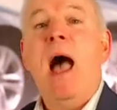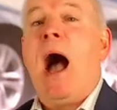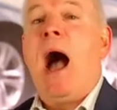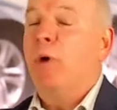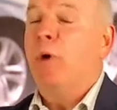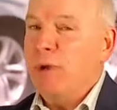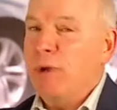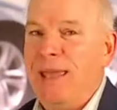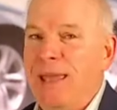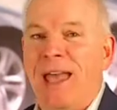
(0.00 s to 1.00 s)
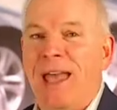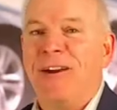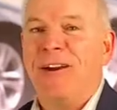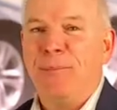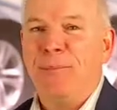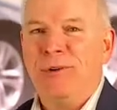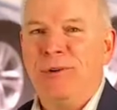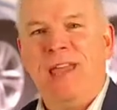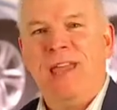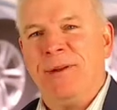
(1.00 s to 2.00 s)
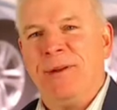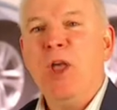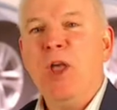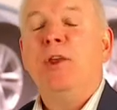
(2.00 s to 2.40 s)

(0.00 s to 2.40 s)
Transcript: I want to repeat that very important statement.